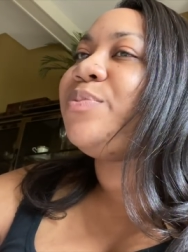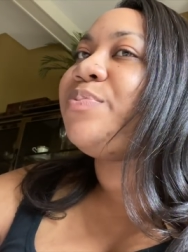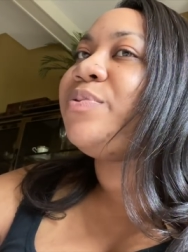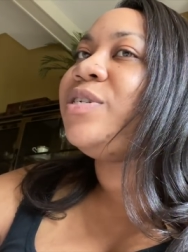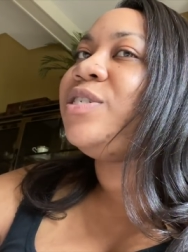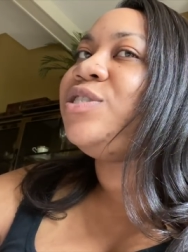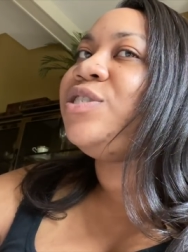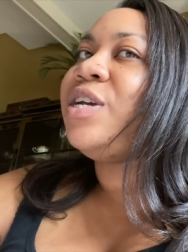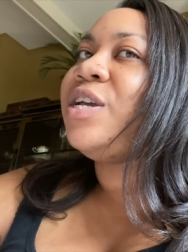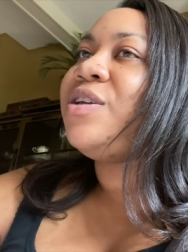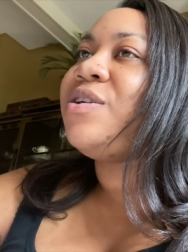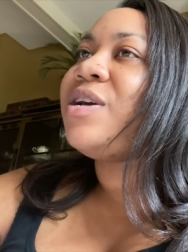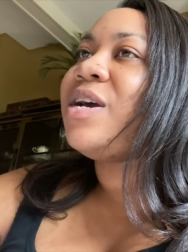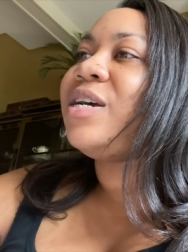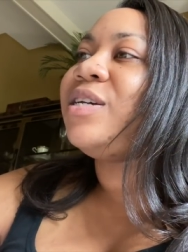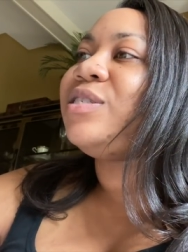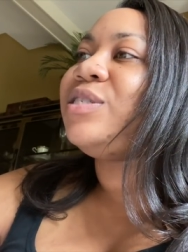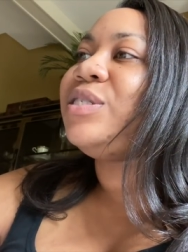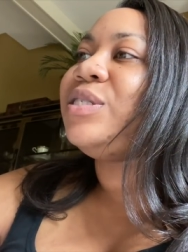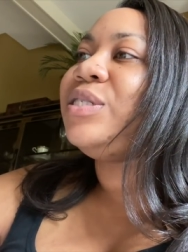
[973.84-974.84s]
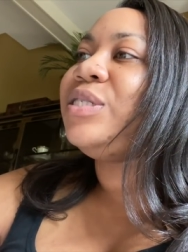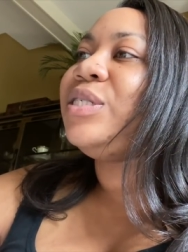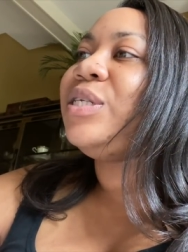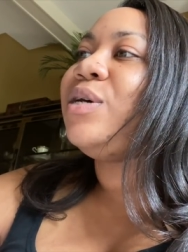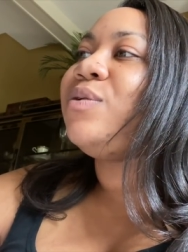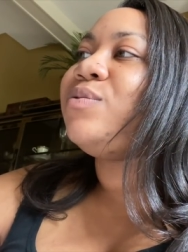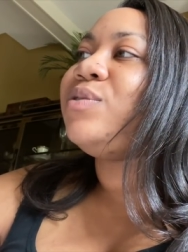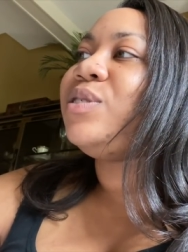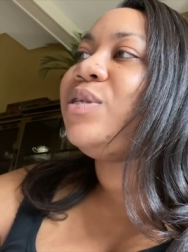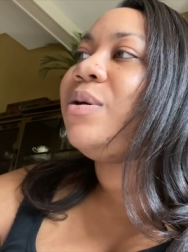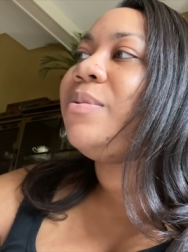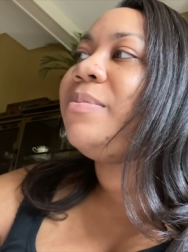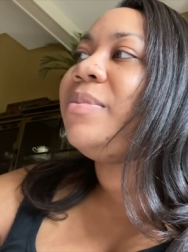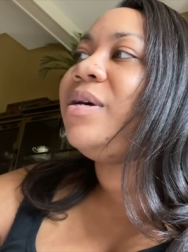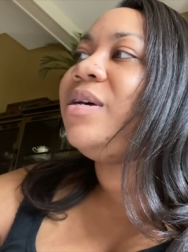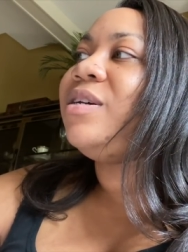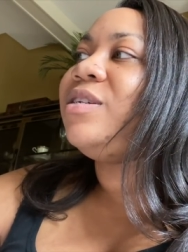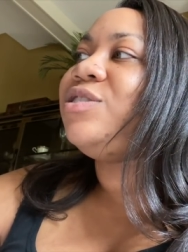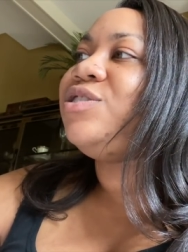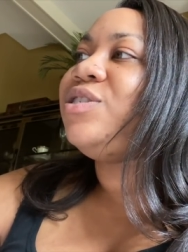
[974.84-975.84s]
appreciate you guys so, so
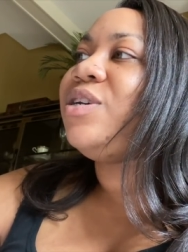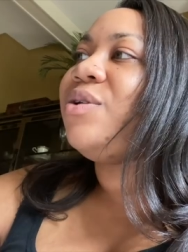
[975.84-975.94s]
much.